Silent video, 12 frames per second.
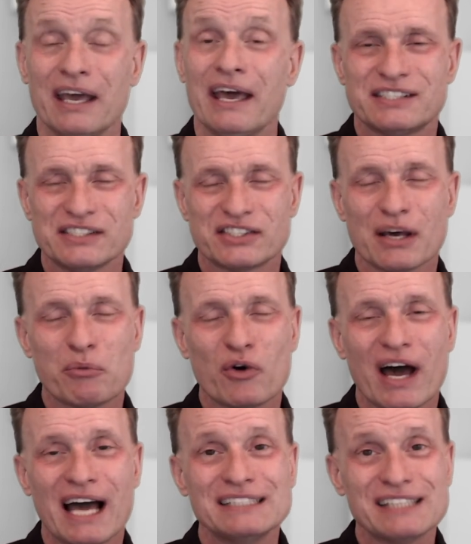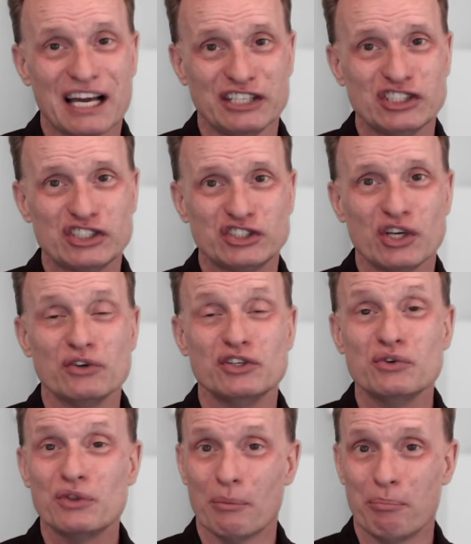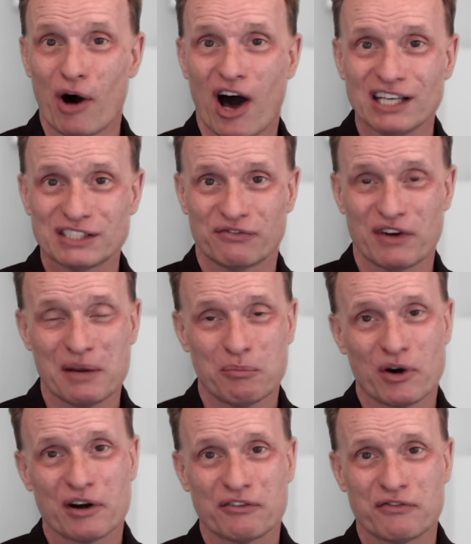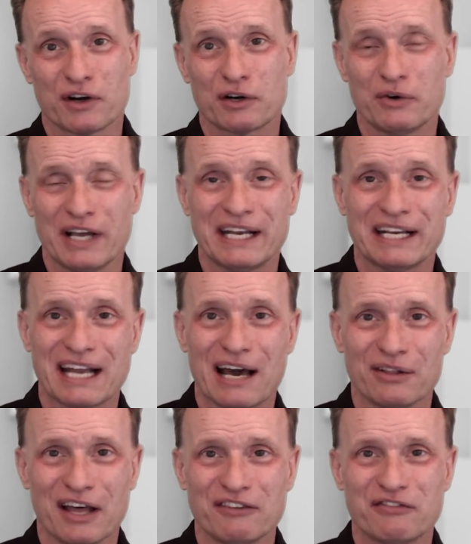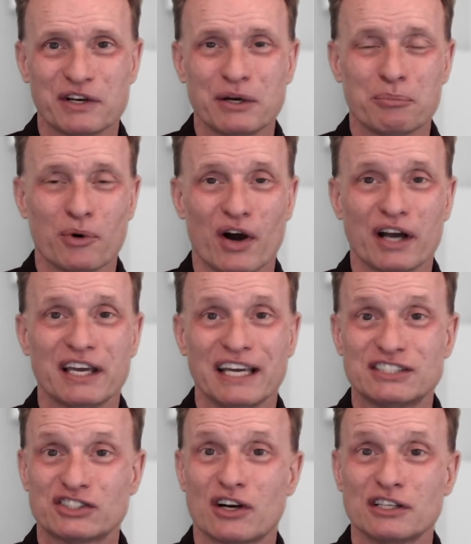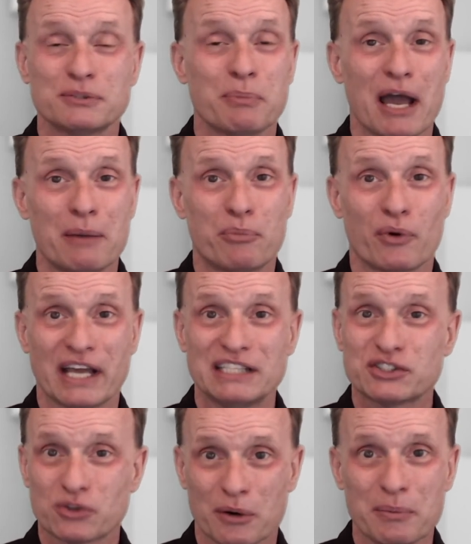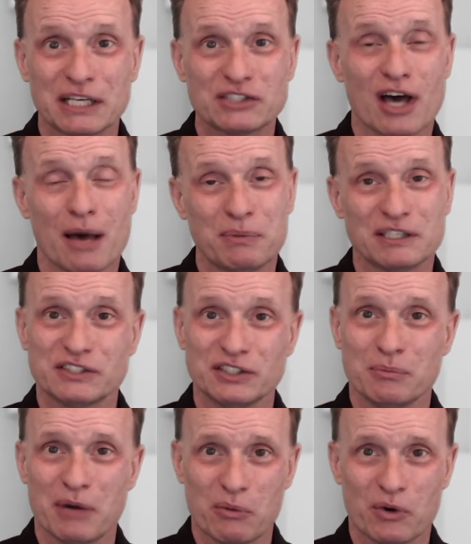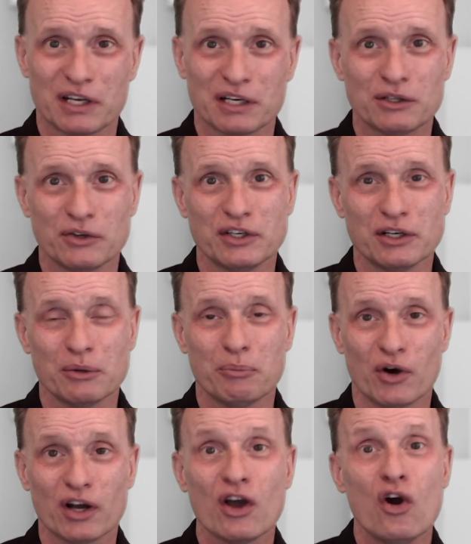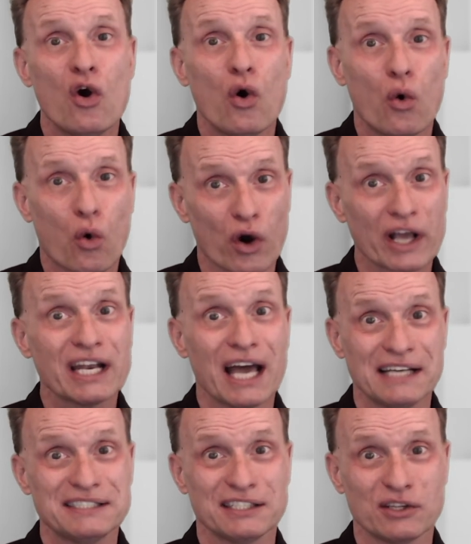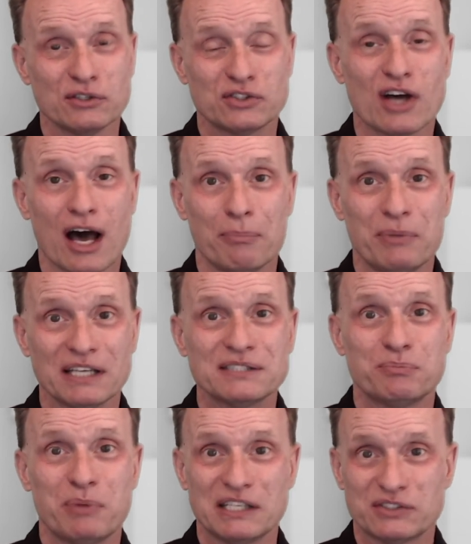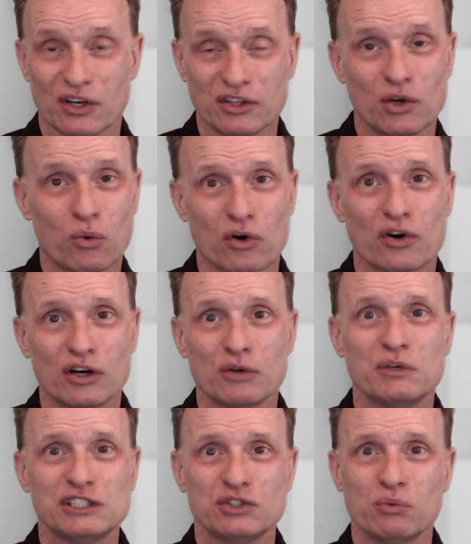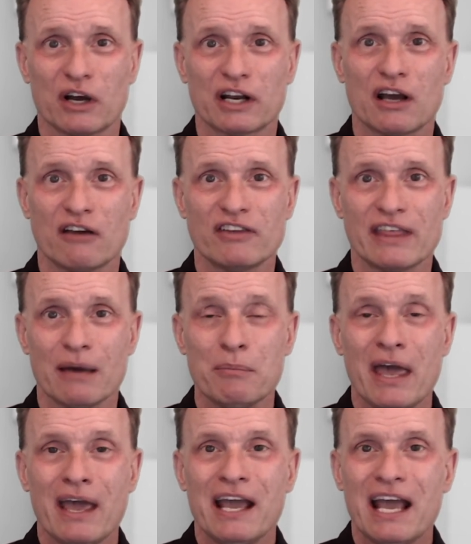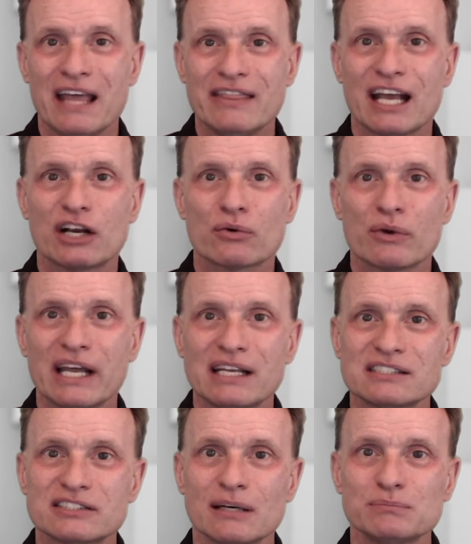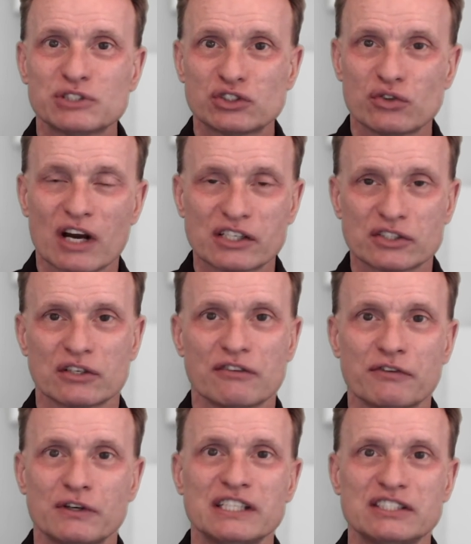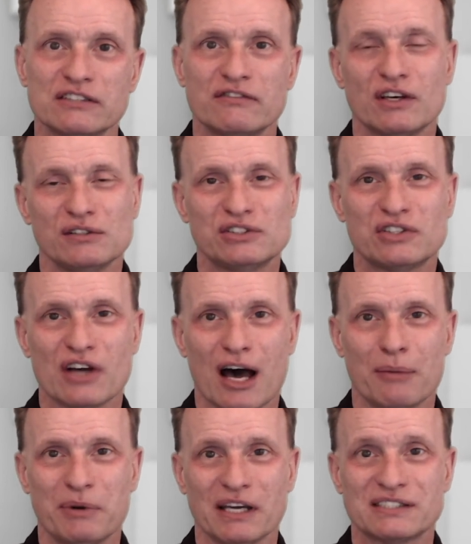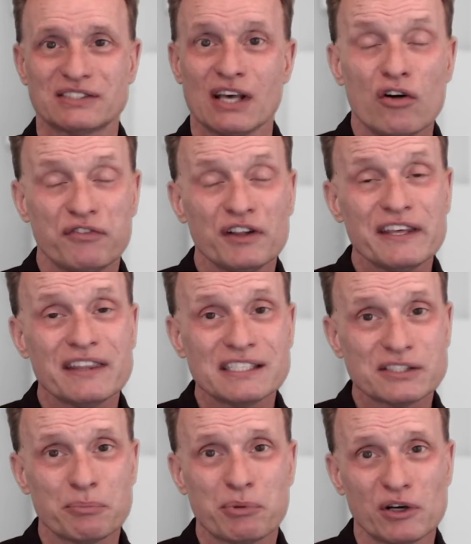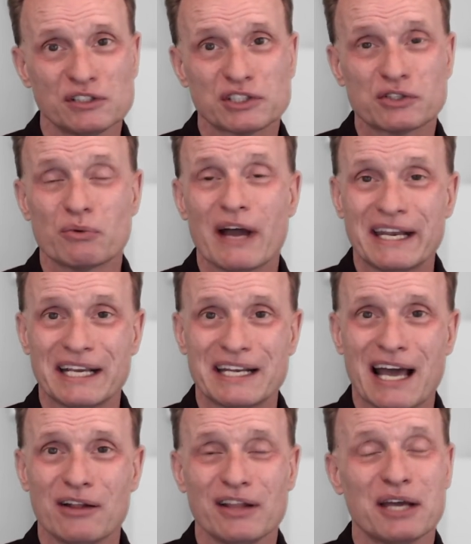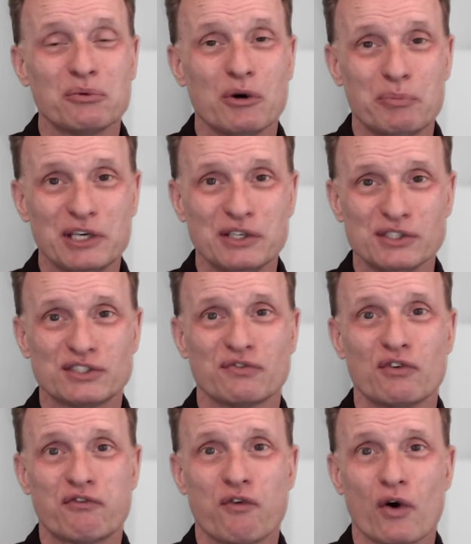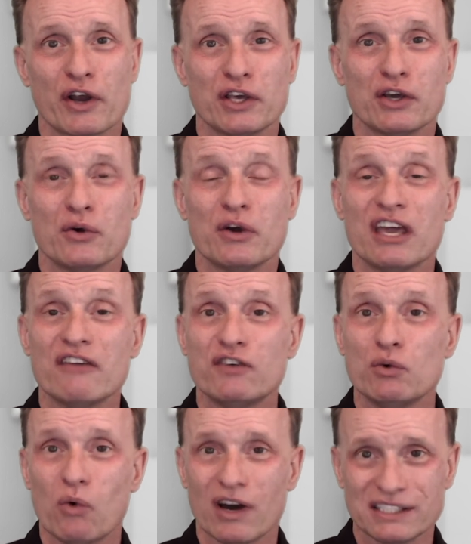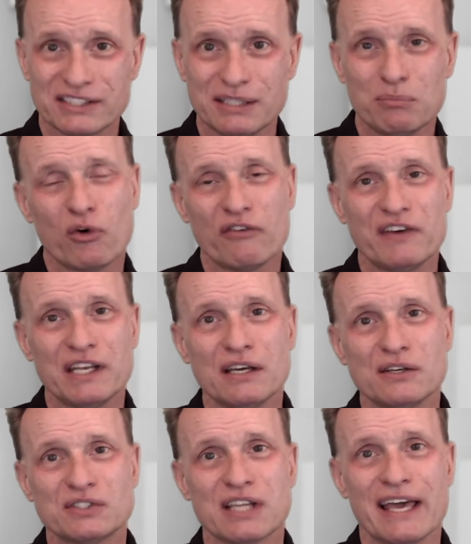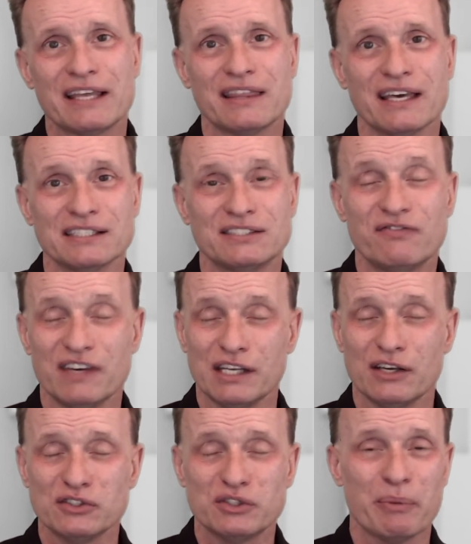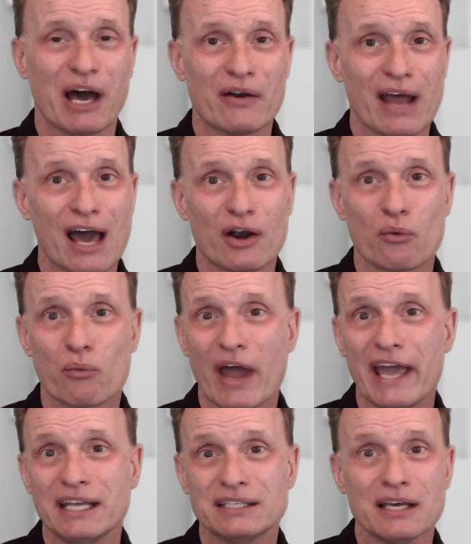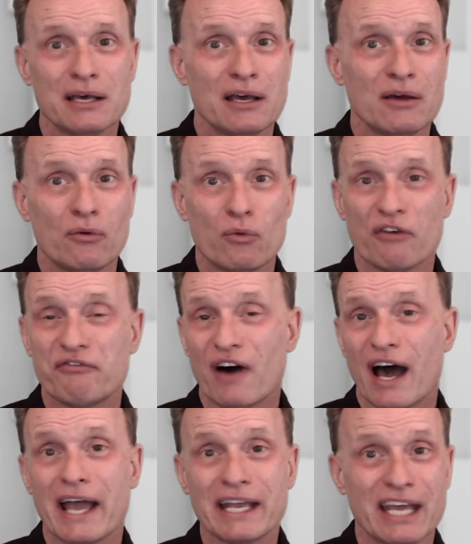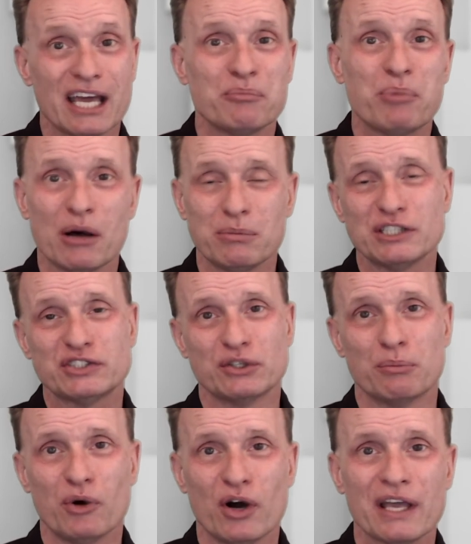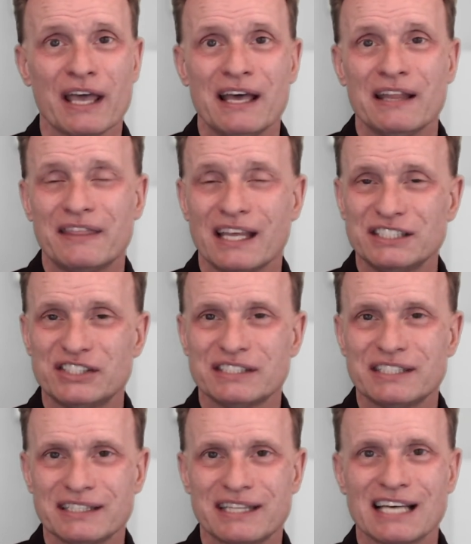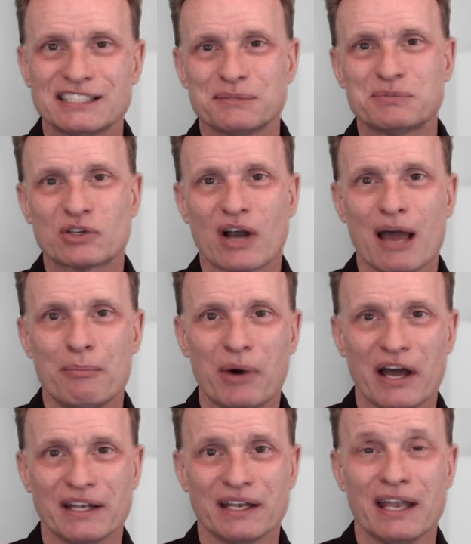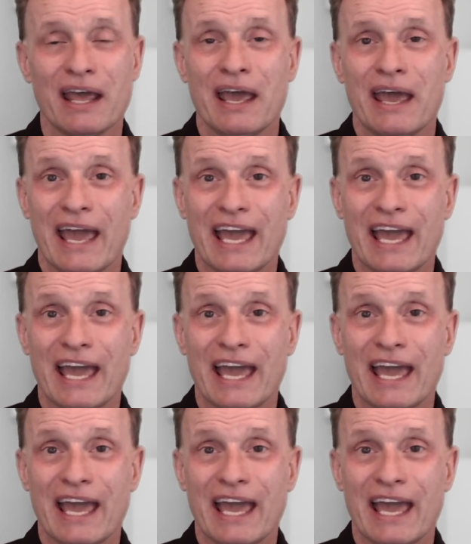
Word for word: To summarize, I just showed you the BOSS framework for creating an outline for your book. It starts by brainstorming topics that you might want to include in your book, organizing those topics based on the order in which you want to cover them, and then creating some structure for each of those topics. Hopefully this approach to writing an outline will be useful for you. If you want to see more videos like this, videos about how to write, refine, and publish your book, then just hit that subscribe button.